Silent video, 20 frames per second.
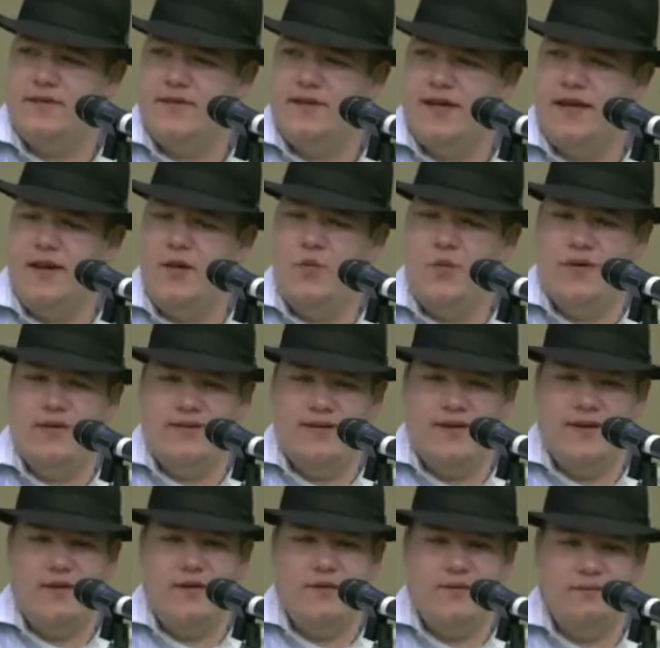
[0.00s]
And it went
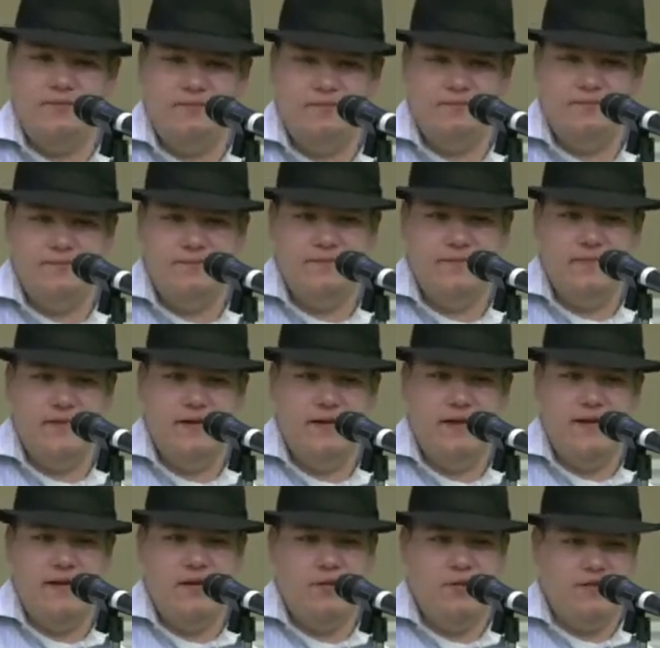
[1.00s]
down and
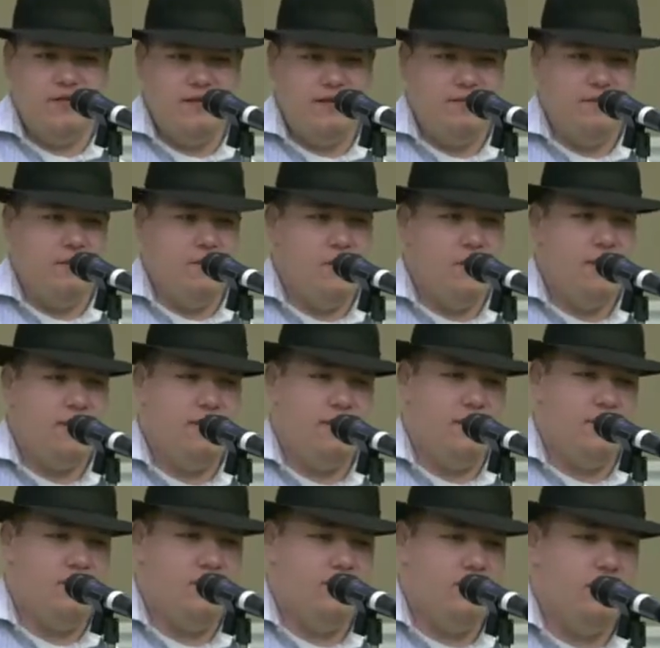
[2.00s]
he received a
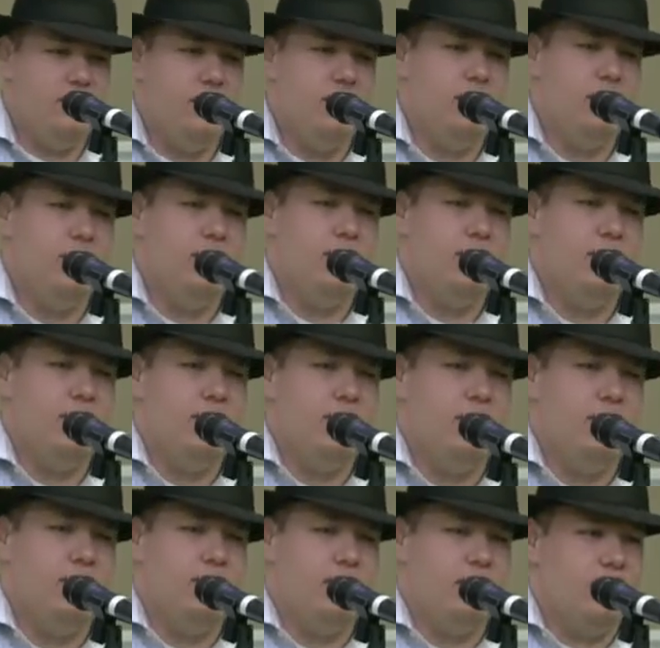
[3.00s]
message
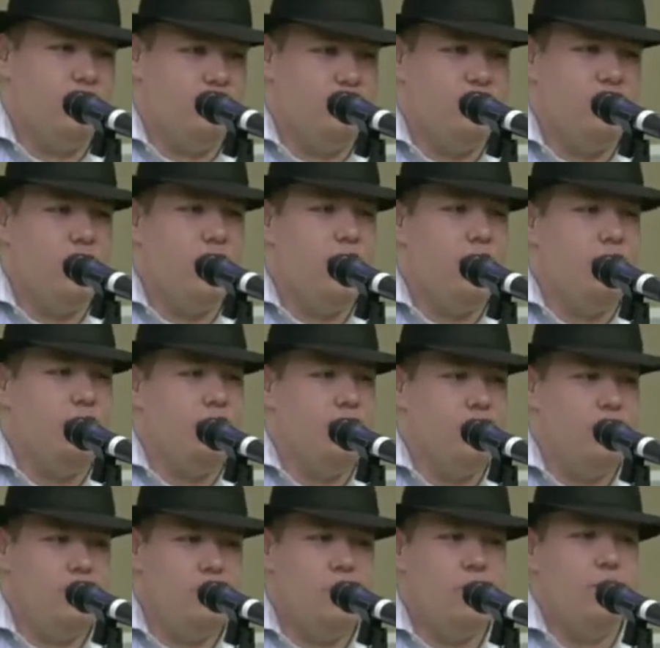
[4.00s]
saying, survived
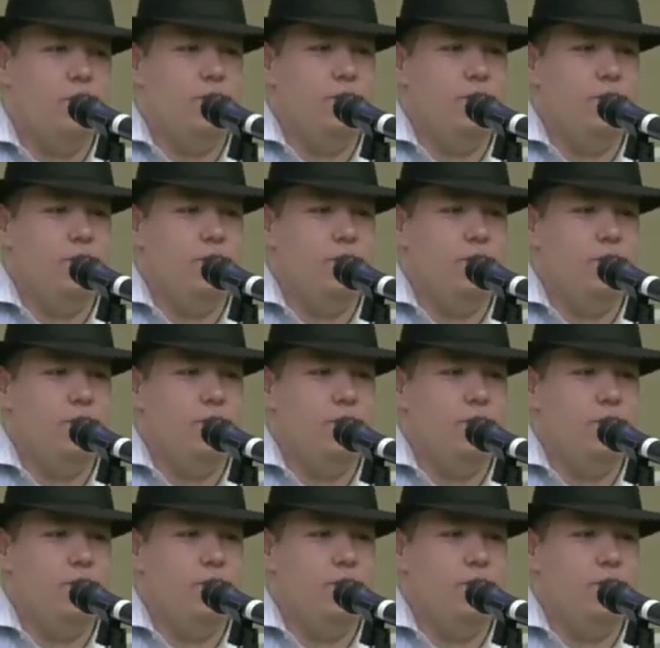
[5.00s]
alone.